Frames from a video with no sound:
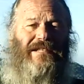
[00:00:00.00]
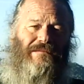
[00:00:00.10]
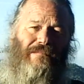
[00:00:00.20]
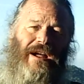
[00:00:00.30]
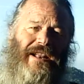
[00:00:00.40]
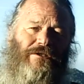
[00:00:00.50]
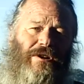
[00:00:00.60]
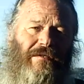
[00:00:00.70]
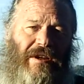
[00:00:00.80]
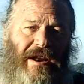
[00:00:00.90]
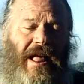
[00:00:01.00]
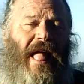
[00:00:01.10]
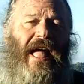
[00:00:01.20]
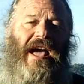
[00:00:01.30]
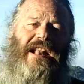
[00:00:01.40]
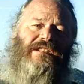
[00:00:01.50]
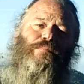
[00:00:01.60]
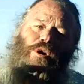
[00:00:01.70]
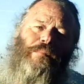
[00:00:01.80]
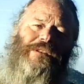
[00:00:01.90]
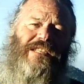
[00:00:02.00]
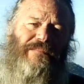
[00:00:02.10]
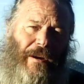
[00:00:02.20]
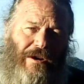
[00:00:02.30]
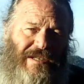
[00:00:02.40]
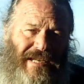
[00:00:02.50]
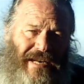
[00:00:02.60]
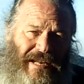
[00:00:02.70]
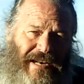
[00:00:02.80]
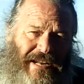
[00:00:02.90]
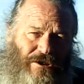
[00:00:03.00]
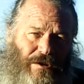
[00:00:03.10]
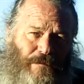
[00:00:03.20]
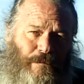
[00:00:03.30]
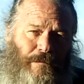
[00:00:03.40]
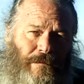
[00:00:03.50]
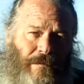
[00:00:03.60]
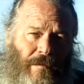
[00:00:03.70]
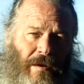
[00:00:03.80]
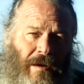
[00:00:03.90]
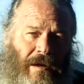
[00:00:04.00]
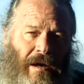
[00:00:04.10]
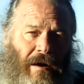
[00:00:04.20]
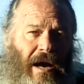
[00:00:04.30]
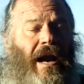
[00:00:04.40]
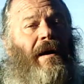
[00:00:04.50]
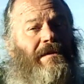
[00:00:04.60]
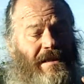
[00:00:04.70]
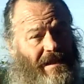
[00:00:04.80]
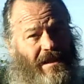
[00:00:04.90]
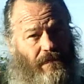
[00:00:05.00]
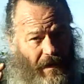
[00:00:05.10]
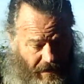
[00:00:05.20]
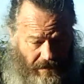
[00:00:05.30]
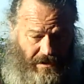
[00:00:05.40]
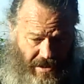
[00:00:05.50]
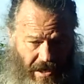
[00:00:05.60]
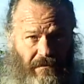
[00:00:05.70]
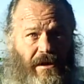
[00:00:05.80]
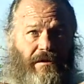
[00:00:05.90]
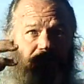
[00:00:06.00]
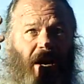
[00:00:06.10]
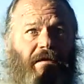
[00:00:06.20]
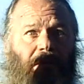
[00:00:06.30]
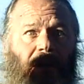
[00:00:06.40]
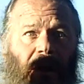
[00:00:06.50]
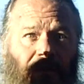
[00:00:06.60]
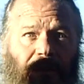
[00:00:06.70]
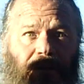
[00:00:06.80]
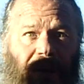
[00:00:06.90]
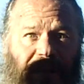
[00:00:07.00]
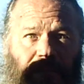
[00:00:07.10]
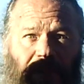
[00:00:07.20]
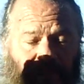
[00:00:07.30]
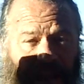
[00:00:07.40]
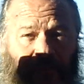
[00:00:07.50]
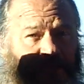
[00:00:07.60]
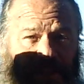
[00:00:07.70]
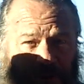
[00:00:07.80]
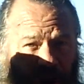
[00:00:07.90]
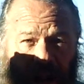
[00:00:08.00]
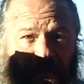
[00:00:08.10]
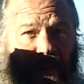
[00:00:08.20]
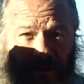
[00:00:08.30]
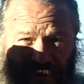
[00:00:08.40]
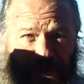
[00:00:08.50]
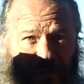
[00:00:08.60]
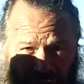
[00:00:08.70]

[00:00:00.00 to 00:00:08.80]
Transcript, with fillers: is money driven, and its purpose is parasitic in nature. All right, I mean, this is what you see when you drive, when you rise above language, and you're not emotional